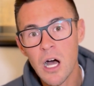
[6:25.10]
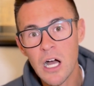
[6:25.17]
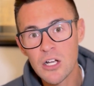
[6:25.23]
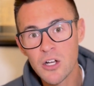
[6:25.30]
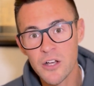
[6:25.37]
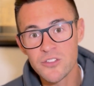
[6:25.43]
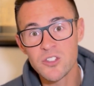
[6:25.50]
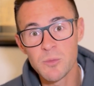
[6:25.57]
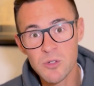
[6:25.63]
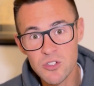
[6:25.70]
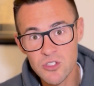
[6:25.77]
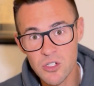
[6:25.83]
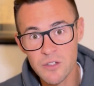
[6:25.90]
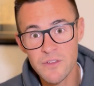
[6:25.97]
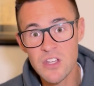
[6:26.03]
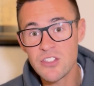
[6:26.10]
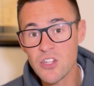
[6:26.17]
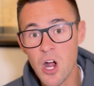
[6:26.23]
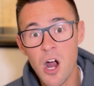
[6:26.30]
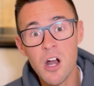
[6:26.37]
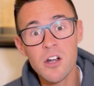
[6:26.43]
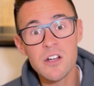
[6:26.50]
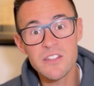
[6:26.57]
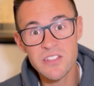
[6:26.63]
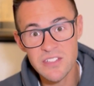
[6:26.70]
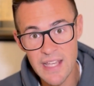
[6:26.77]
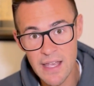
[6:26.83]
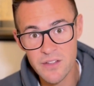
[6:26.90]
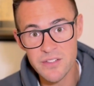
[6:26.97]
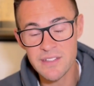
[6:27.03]
customer service, our
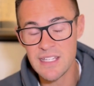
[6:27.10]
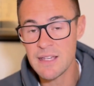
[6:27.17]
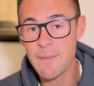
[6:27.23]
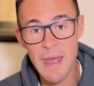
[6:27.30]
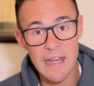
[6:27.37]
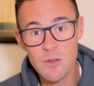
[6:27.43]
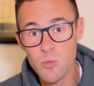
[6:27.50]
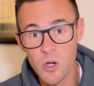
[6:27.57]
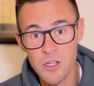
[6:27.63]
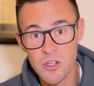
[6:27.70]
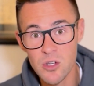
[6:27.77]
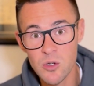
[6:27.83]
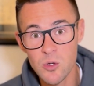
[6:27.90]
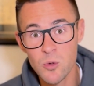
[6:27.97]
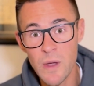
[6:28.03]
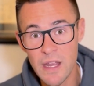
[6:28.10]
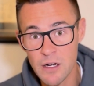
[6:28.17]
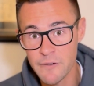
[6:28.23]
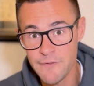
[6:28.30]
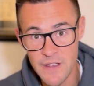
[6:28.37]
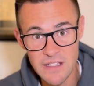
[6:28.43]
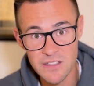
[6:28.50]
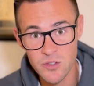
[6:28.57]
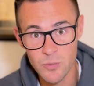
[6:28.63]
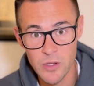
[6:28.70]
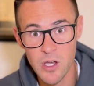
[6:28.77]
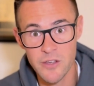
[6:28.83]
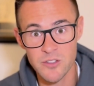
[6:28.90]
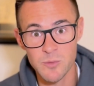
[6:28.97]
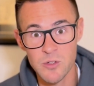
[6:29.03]
sales team, anyone who interfaces with
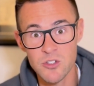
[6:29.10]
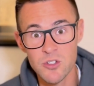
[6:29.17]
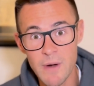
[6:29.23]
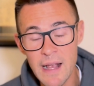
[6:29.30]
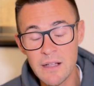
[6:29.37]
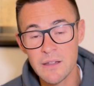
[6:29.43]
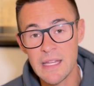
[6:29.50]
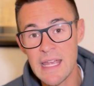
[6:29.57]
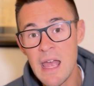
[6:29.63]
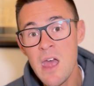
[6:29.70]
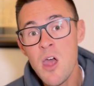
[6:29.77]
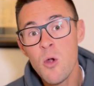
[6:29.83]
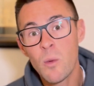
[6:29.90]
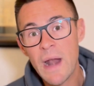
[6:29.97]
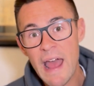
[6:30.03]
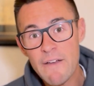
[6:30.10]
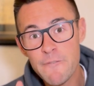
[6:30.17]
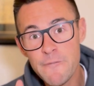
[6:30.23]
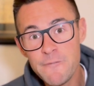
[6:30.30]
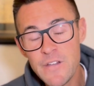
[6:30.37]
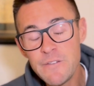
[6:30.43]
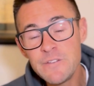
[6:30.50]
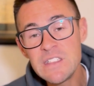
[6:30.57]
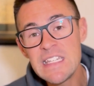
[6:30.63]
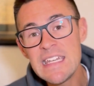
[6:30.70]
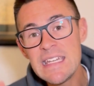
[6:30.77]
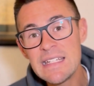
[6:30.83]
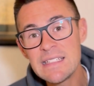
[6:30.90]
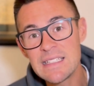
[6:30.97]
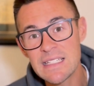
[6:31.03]
customers directly would have
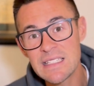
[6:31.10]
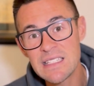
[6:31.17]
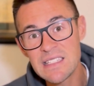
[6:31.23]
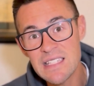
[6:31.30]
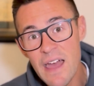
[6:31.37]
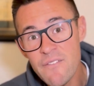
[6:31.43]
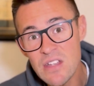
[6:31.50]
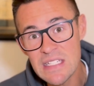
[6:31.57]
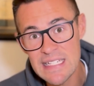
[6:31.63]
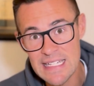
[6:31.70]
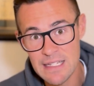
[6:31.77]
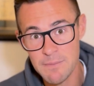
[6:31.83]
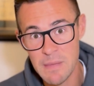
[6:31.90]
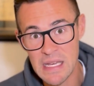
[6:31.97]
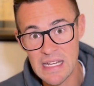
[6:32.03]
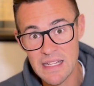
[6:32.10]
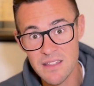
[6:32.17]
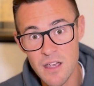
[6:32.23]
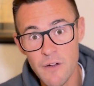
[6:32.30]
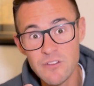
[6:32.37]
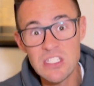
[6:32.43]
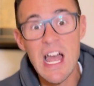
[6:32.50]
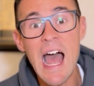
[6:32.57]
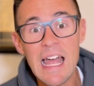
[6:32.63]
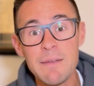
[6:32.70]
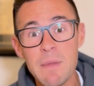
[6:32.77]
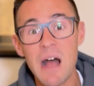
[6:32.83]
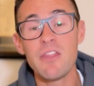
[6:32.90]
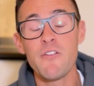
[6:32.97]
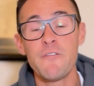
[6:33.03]
15 to 17 minutes of
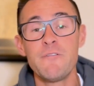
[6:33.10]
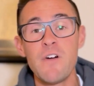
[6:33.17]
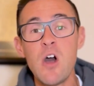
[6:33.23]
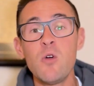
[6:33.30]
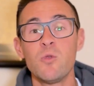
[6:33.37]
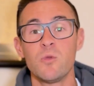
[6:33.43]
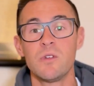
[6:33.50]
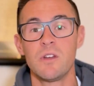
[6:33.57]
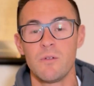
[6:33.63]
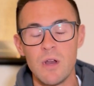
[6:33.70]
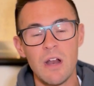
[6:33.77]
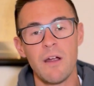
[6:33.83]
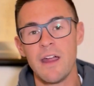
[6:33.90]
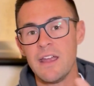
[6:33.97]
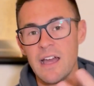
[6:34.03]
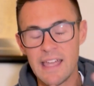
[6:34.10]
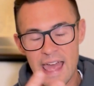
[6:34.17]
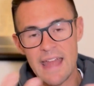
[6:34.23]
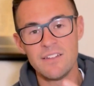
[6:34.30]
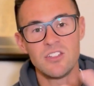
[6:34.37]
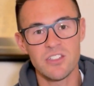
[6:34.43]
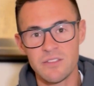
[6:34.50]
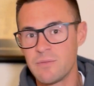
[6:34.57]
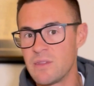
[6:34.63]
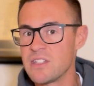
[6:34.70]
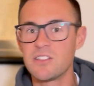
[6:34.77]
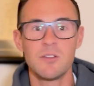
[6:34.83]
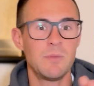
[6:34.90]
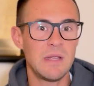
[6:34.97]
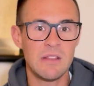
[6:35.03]
time on the phone, right? Again, just this
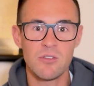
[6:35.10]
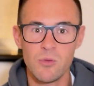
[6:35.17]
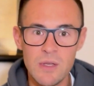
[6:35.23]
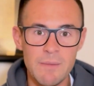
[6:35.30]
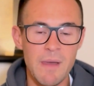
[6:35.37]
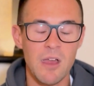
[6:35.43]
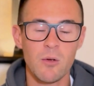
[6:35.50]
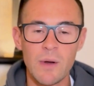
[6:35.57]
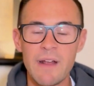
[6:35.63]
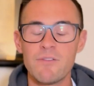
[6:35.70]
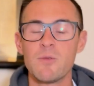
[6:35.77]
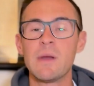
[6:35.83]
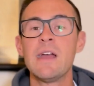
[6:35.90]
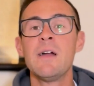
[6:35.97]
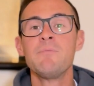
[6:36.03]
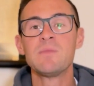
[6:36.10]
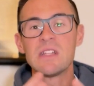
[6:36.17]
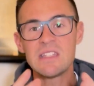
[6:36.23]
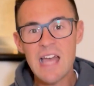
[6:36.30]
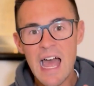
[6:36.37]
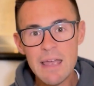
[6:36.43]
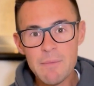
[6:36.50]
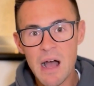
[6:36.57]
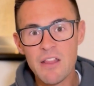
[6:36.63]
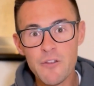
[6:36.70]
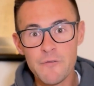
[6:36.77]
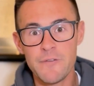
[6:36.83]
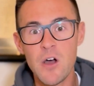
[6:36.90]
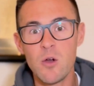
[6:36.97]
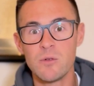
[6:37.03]
could be through email or whatever, but time on the
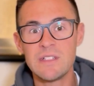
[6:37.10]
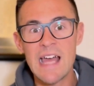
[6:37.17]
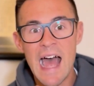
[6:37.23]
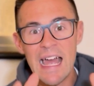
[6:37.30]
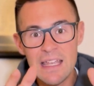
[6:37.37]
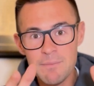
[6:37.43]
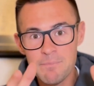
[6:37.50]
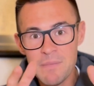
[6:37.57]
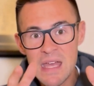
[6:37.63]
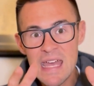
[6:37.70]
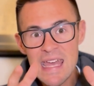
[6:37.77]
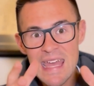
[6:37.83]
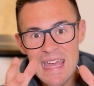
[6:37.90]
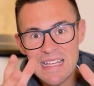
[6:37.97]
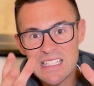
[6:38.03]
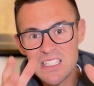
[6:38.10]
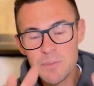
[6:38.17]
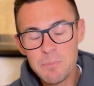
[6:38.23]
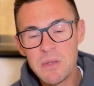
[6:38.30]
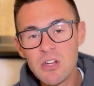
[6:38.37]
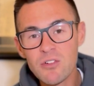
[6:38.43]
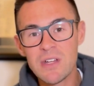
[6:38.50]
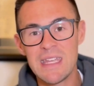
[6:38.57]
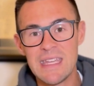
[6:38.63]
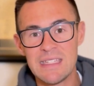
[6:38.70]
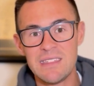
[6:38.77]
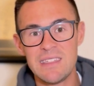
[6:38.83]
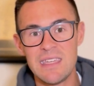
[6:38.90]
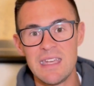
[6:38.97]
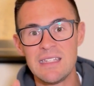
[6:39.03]
phone, time
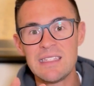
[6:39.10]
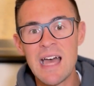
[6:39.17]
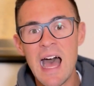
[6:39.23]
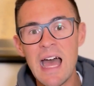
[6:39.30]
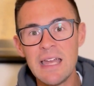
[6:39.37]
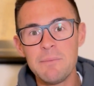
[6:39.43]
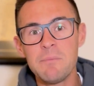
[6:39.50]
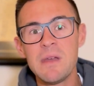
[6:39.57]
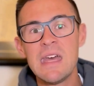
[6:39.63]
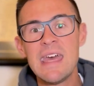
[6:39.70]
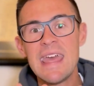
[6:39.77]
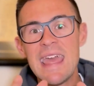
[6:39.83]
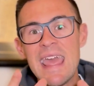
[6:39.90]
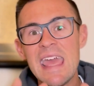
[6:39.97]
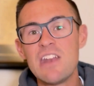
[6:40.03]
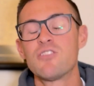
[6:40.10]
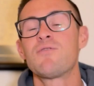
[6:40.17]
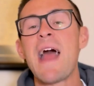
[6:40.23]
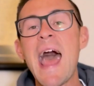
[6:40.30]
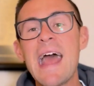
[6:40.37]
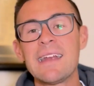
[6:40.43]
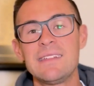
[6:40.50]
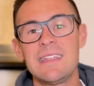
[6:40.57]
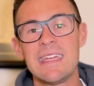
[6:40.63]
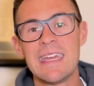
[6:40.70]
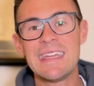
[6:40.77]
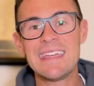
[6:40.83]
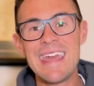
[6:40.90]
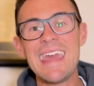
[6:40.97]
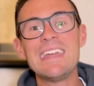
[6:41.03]
experiencing, time interacting,
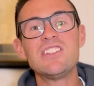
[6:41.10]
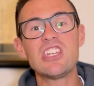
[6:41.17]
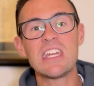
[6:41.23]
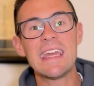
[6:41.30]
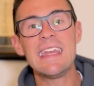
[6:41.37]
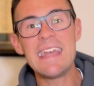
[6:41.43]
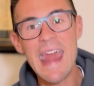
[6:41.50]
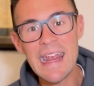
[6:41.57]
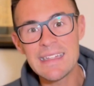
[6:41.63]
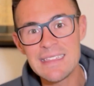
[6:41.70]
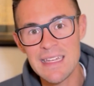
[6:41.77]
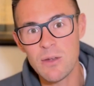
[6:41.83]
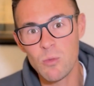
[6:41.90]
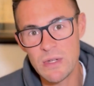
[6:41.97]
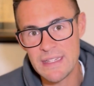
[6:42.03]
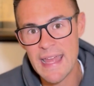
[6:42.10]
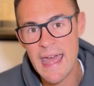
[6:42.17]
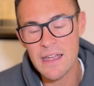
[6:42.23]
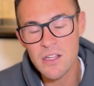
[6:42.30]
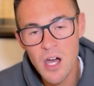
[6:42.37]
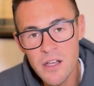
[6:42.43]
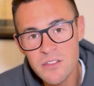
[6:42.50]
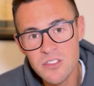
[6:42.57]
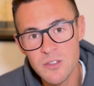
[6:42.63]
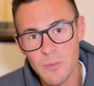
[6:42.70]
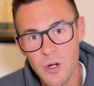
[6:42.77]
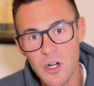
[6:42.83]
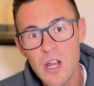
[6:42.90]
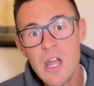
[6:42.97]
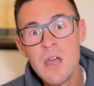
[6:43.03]
engaging, connecting with that
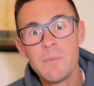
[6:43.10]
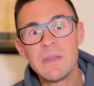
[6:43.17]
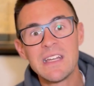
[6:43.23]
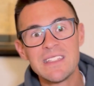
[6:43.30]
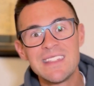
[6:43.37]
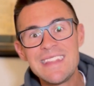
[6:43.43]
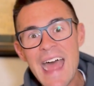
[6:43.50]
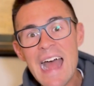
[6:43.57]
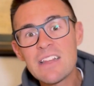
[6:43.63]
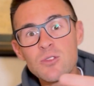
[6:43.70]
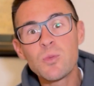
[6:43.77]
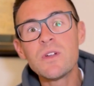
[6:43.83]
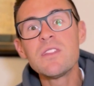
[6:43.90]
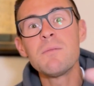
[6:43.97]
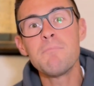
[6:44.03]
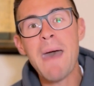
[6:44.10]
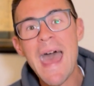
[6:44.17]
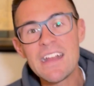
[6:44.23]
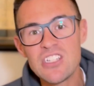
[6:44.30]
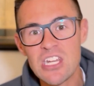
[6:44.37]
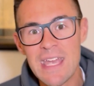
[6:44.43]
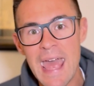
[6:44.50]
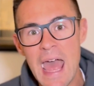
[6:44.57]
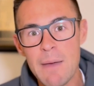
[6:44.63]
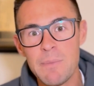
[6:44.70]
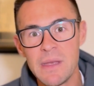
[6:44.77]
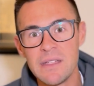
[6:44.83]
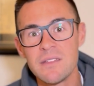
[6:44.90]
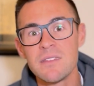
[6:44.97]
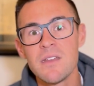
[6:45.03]
customer, because that's where the magic
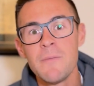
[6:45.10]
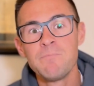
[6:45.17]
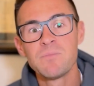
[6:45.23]
happens.